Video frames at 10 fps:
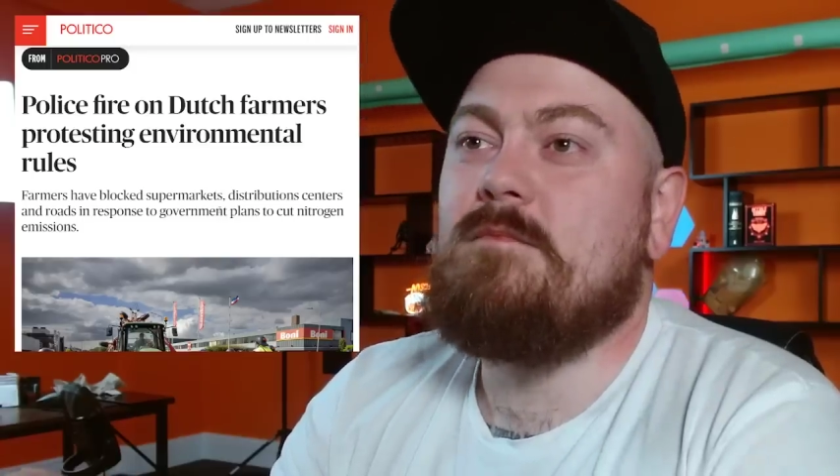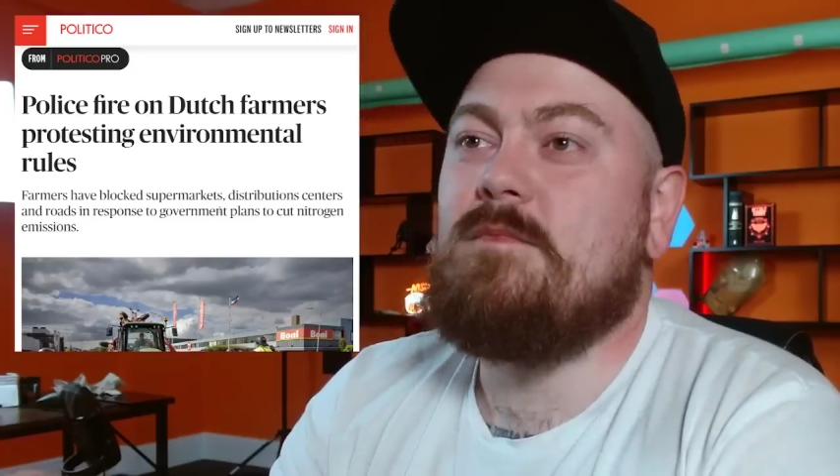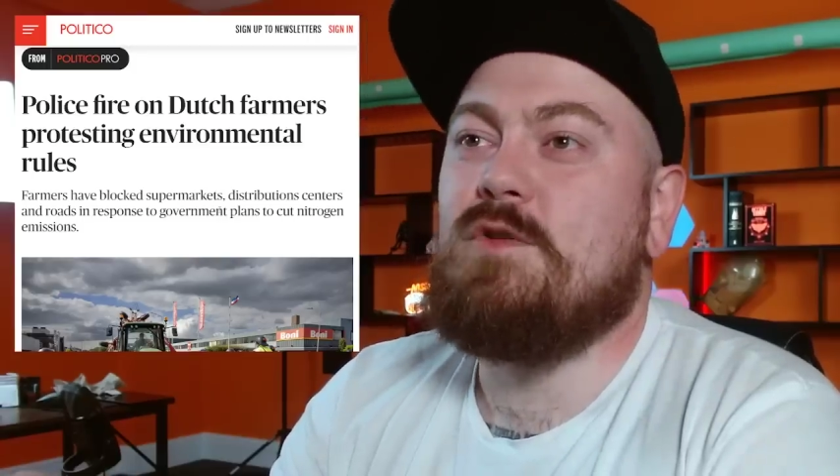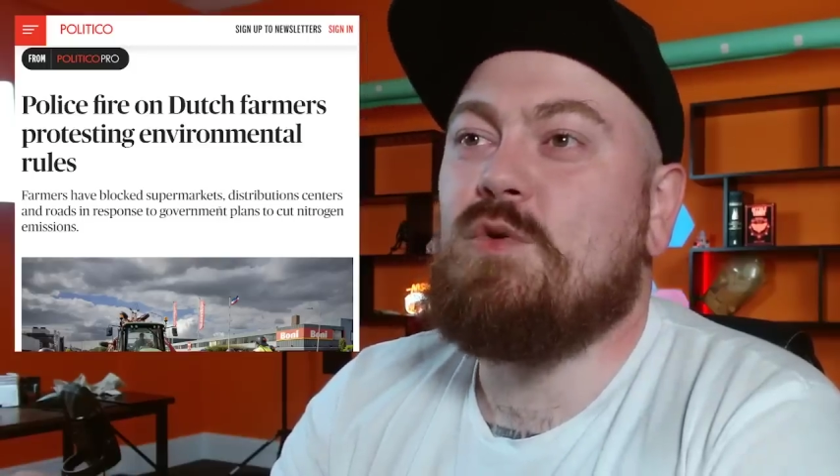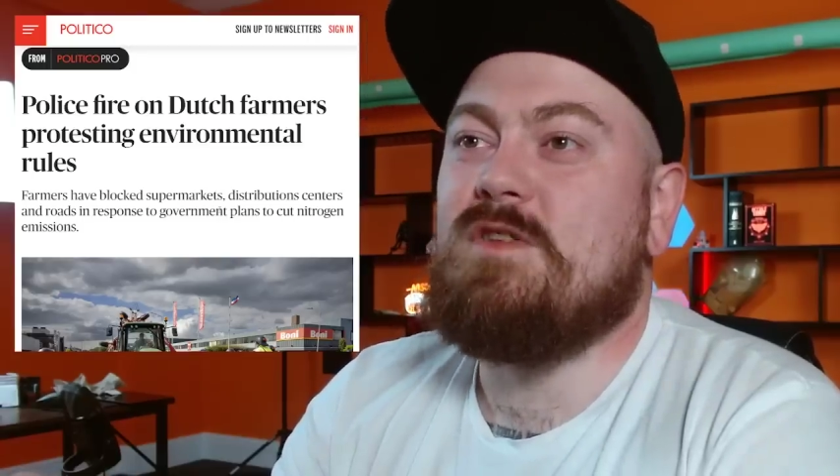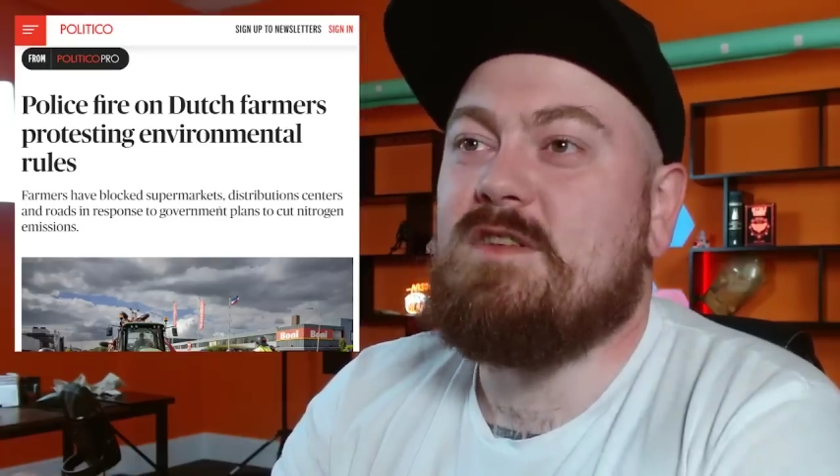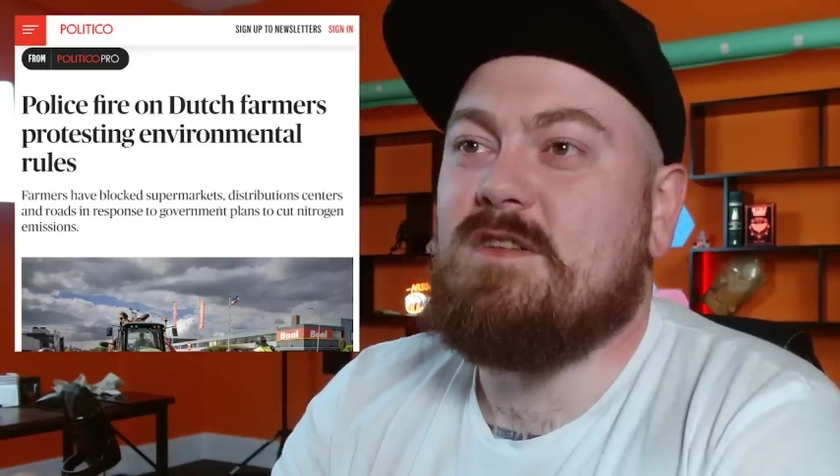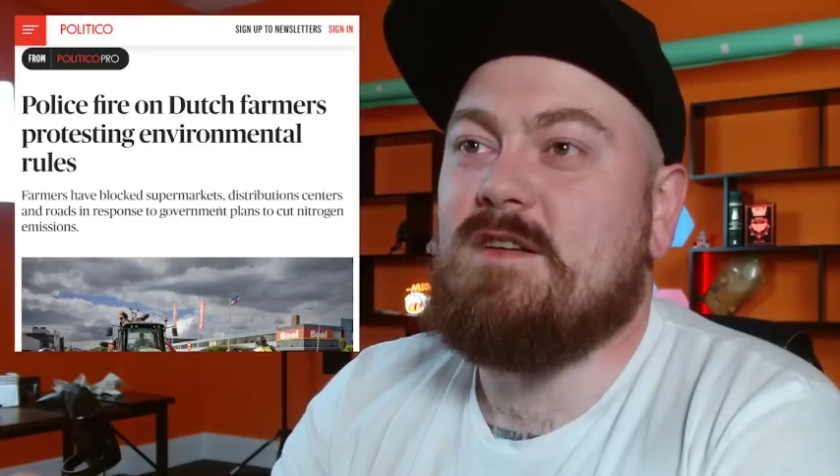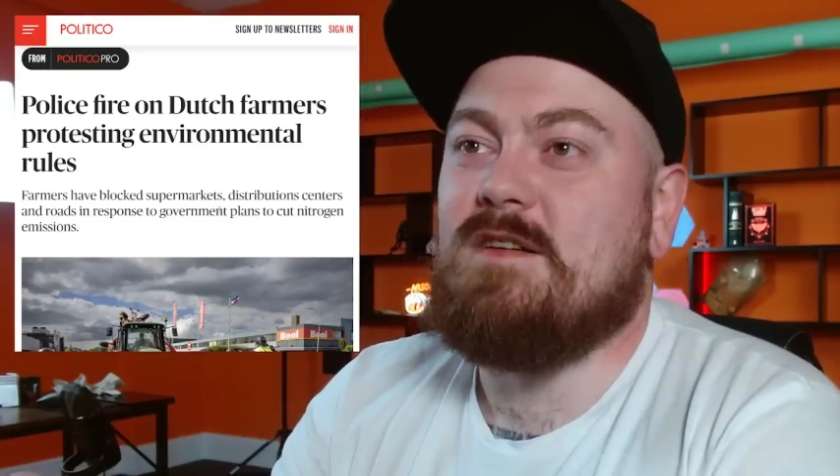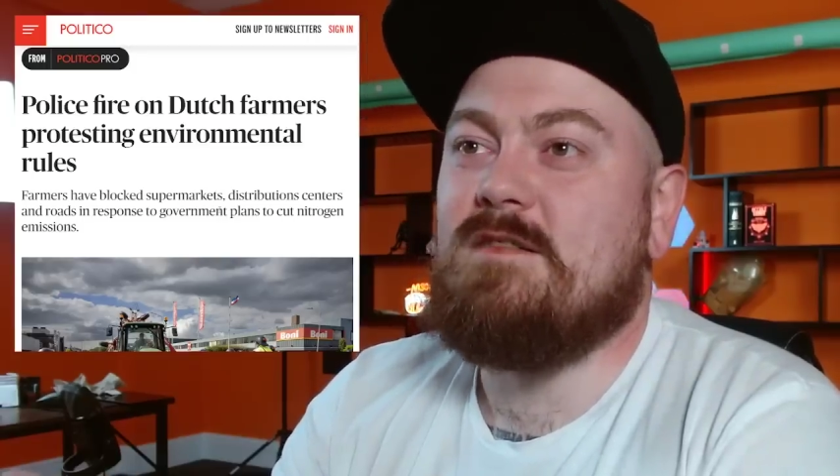
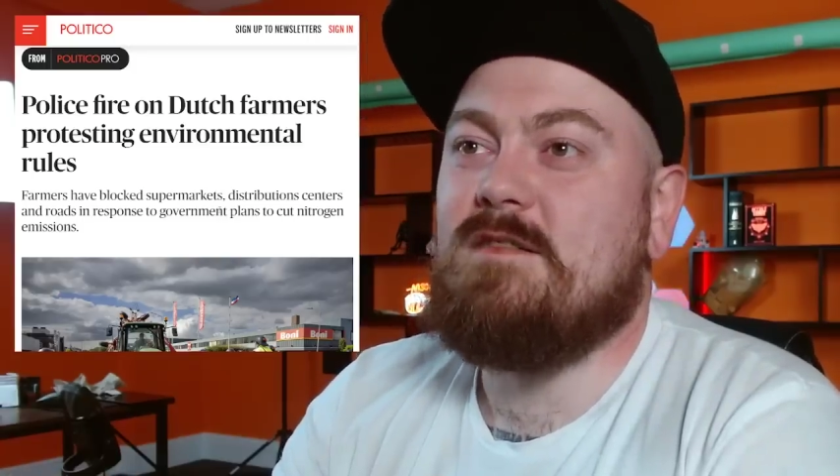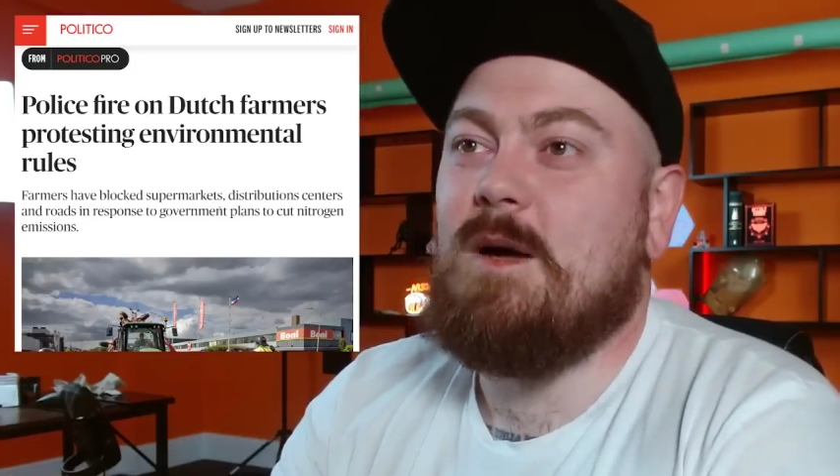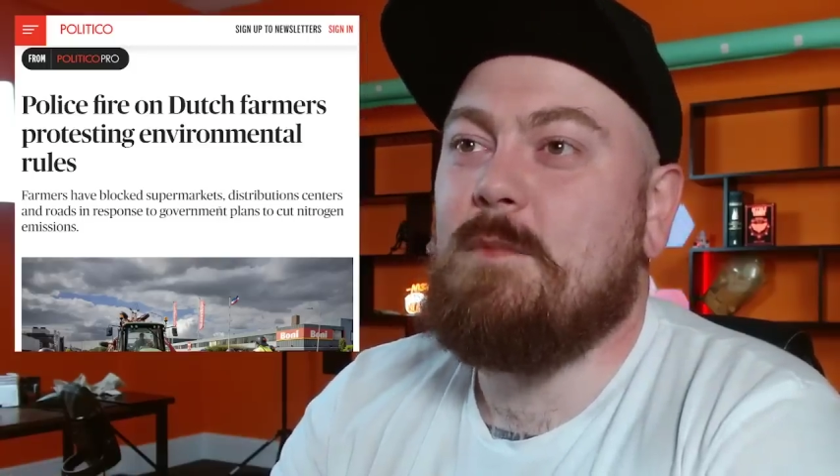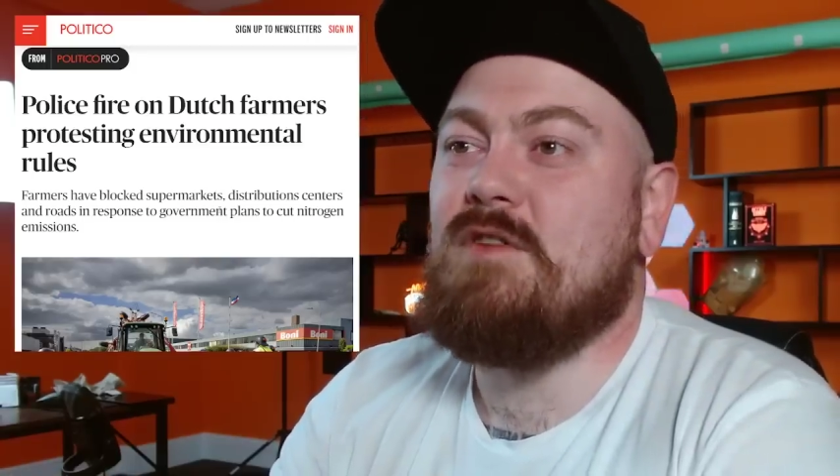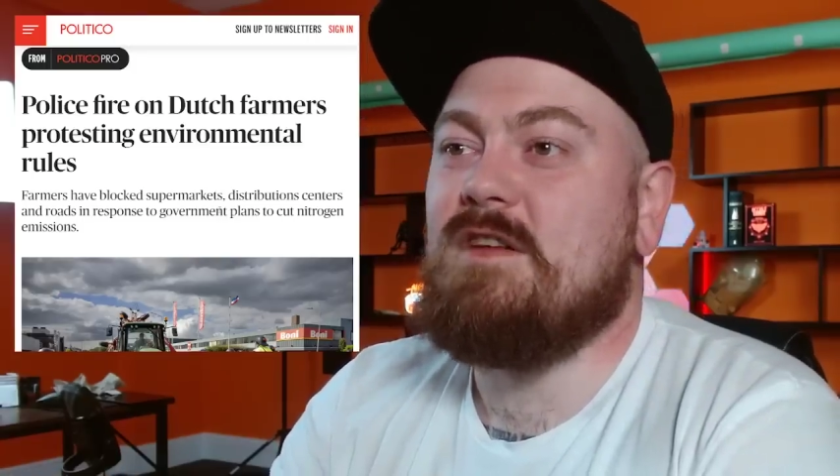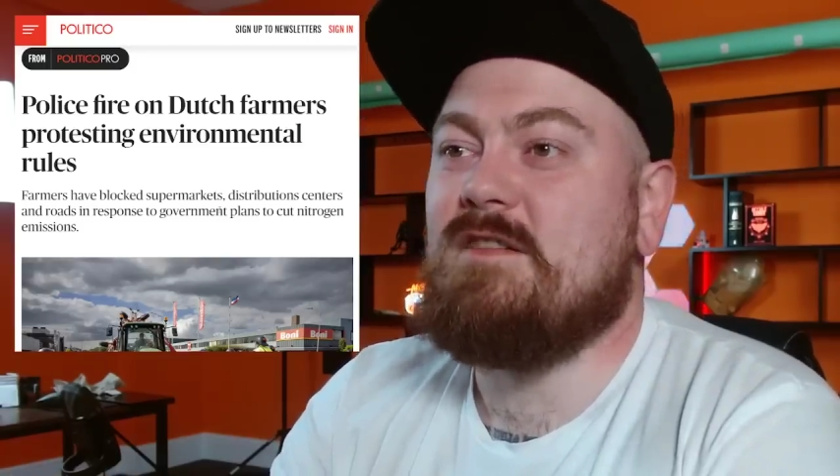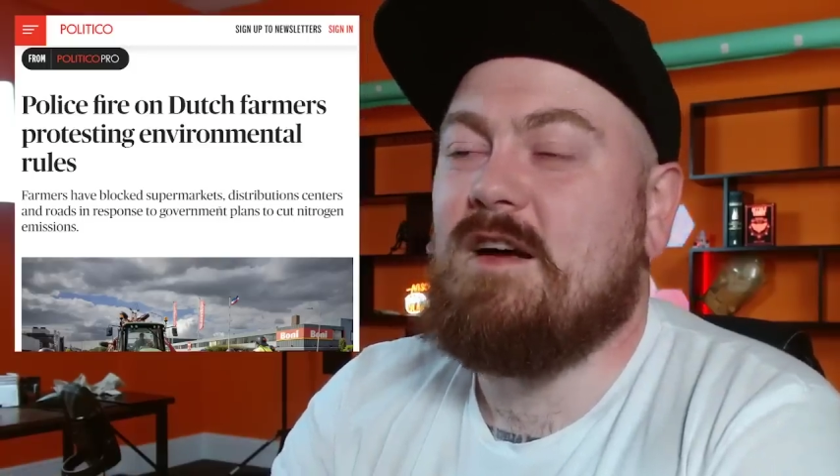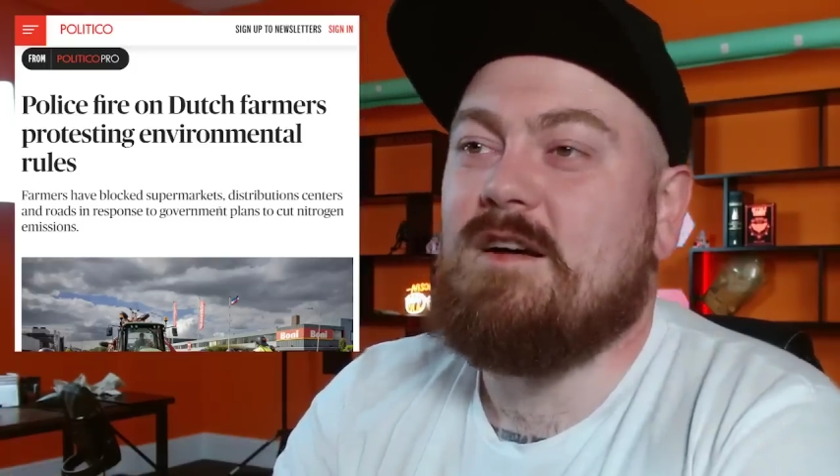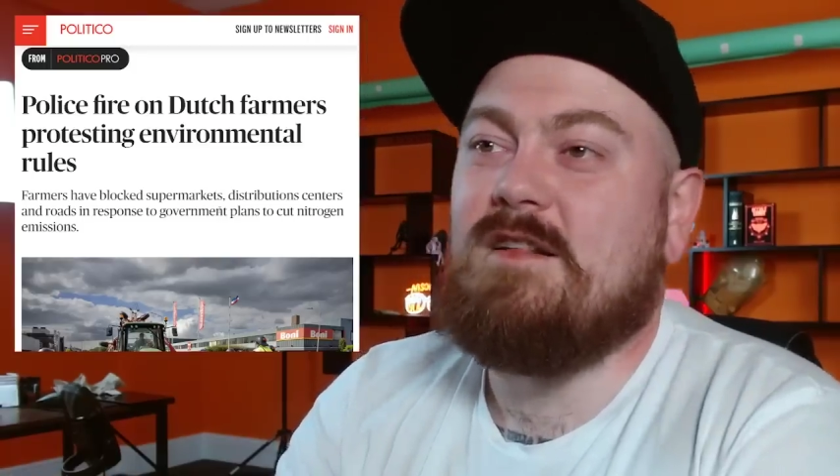noticing about the entire